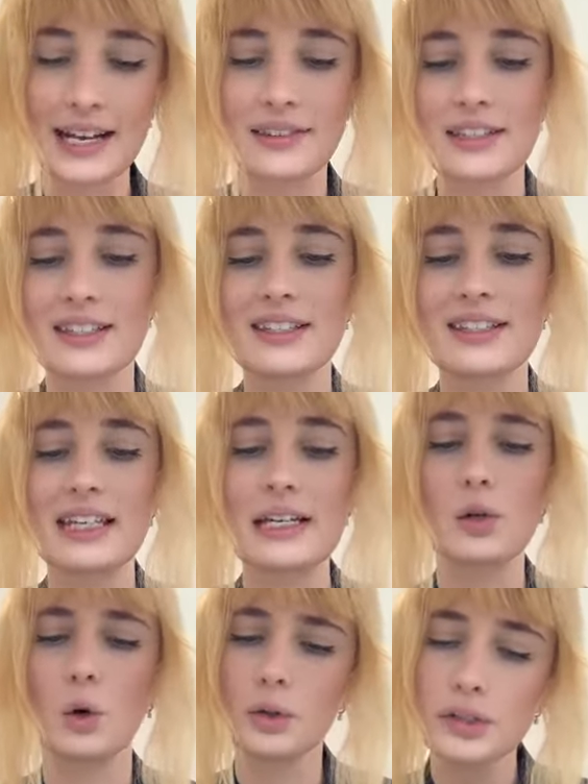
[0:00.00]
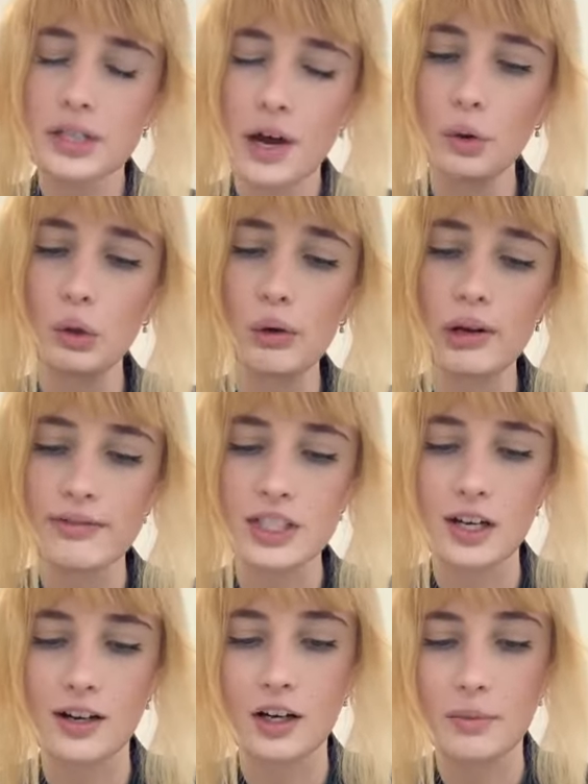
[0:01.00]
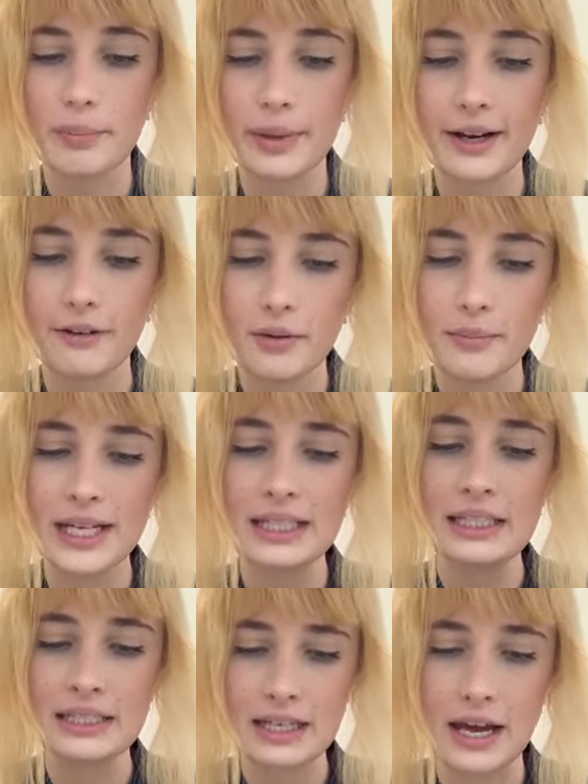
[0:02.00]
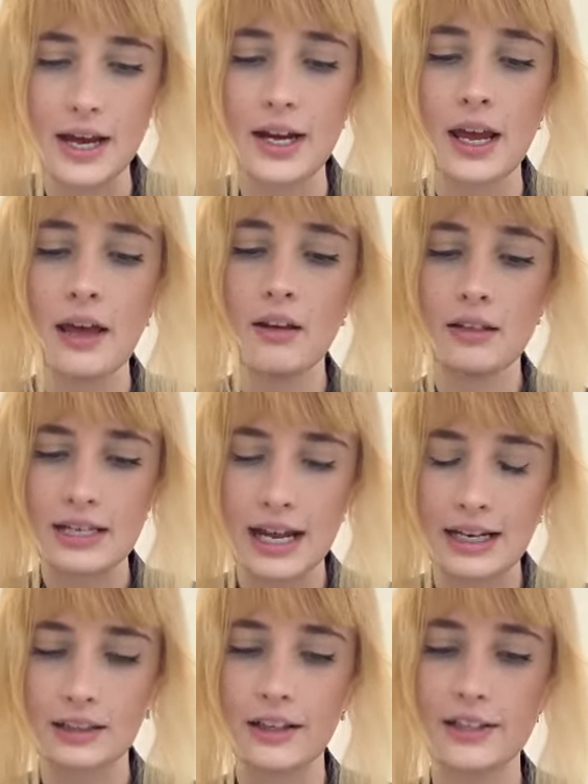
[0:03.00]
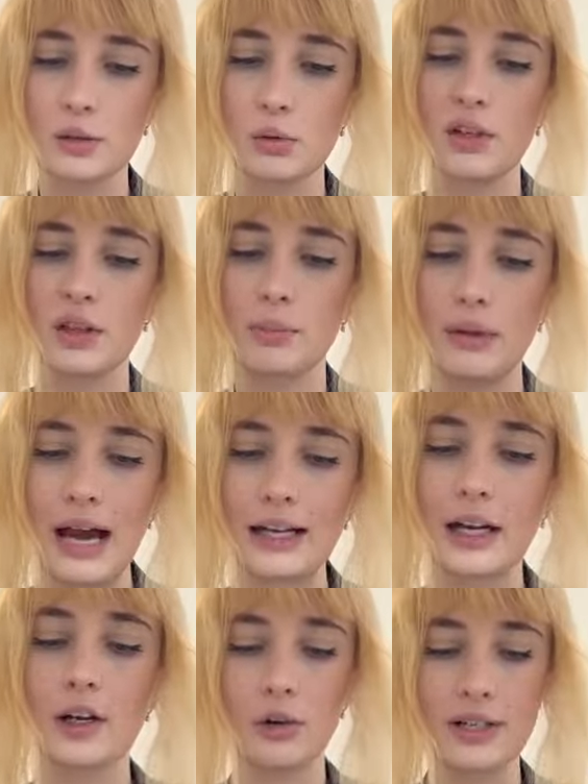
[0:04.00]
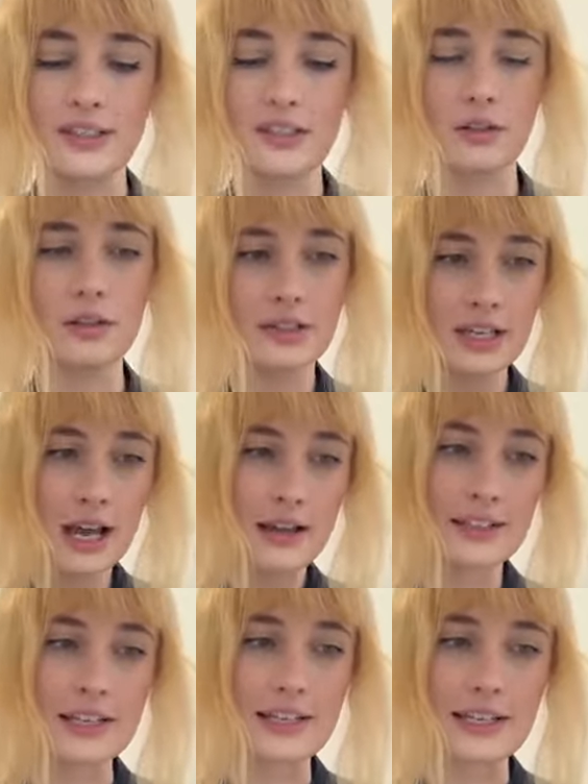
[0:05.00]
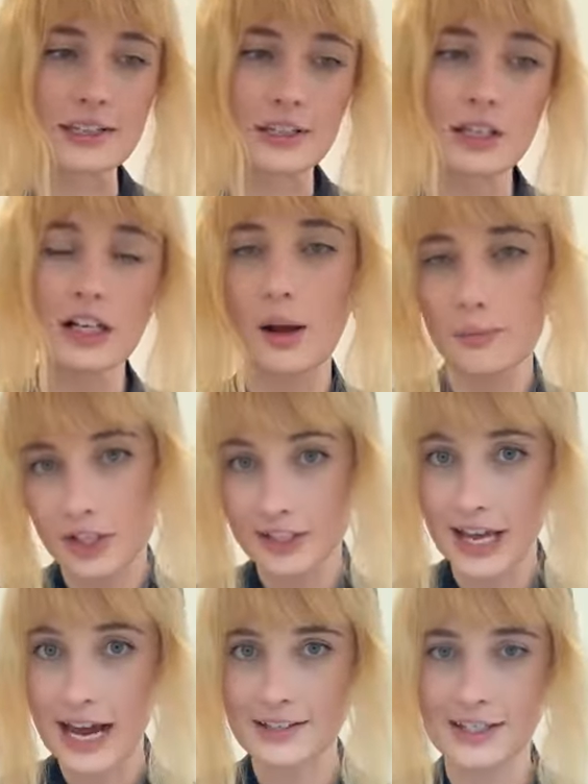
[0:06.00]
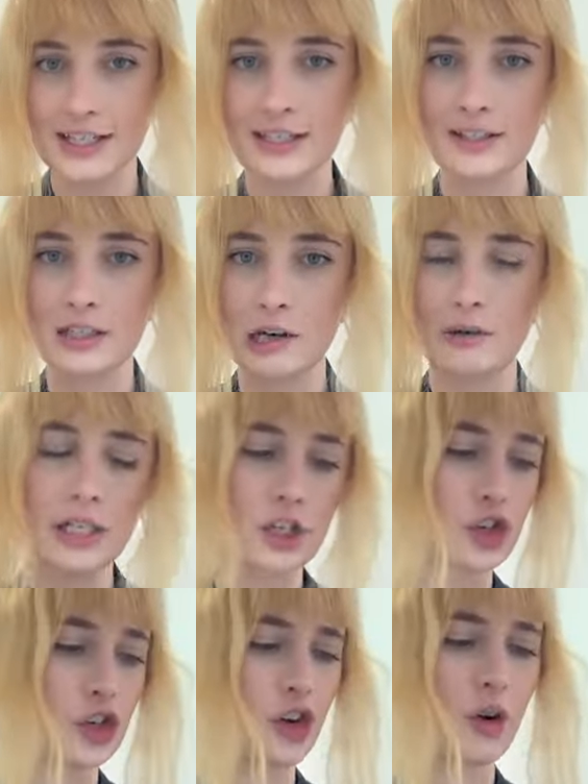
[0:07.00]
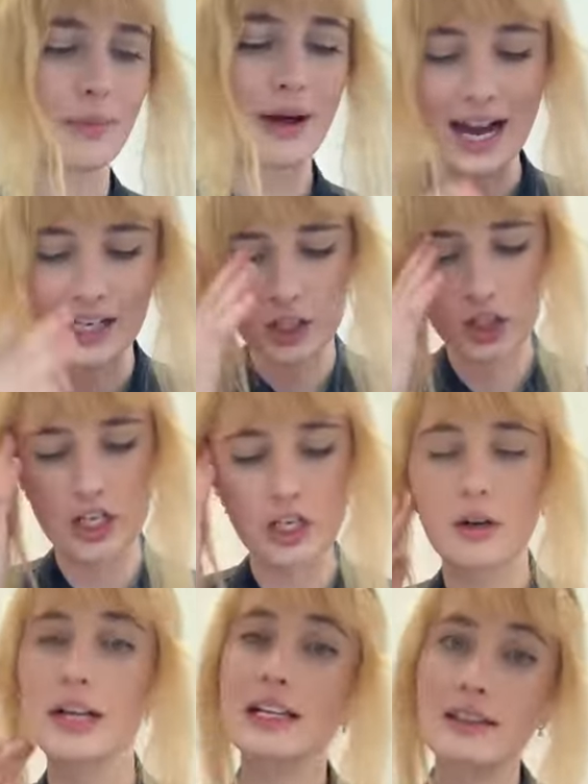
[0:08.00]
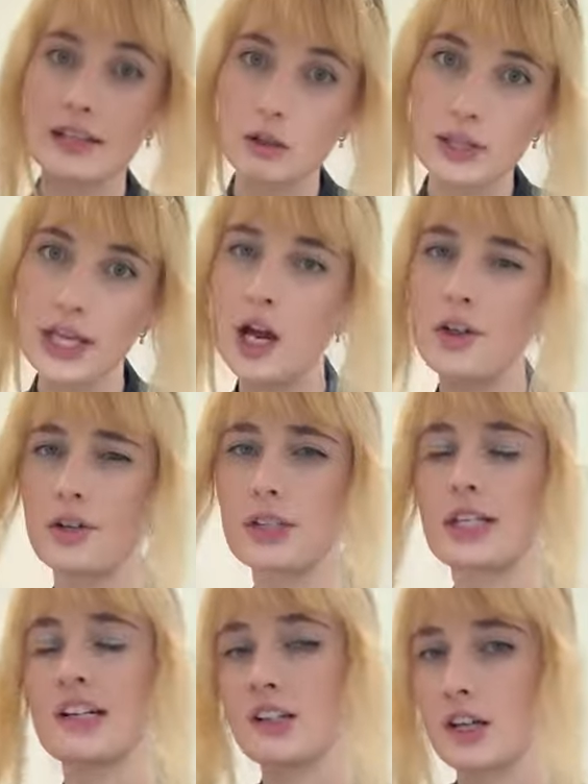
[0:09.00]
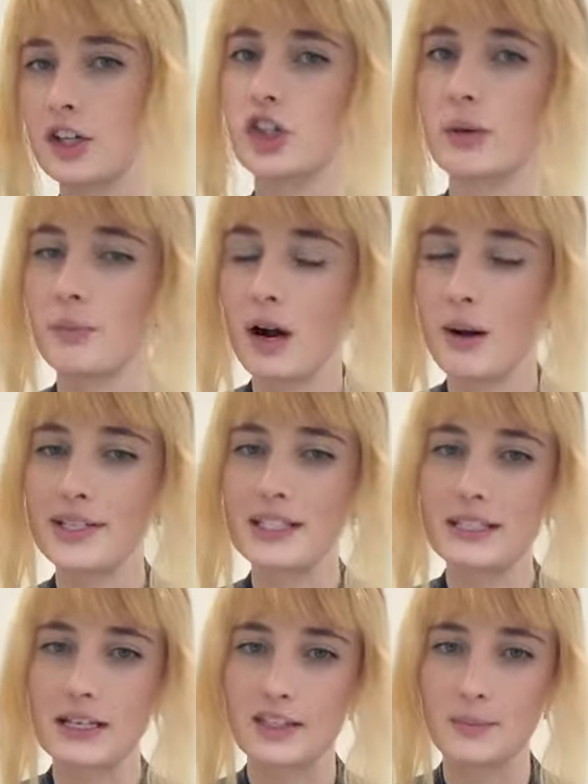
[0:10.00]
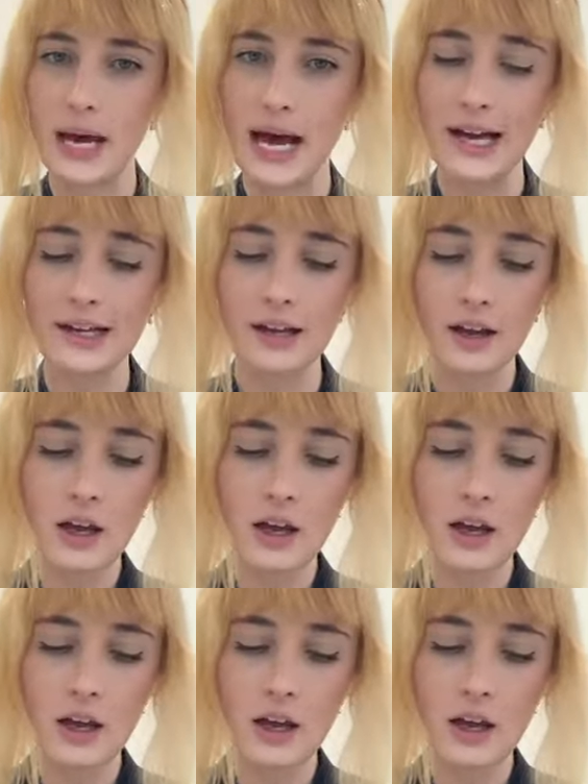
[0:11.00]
And this is the Gold Tone Louis Vuitton Pyramid Stud Necklace with black crystals. This is gonna come just as is, no additional packaging or anything with it other than your Luxury Promise dust bag.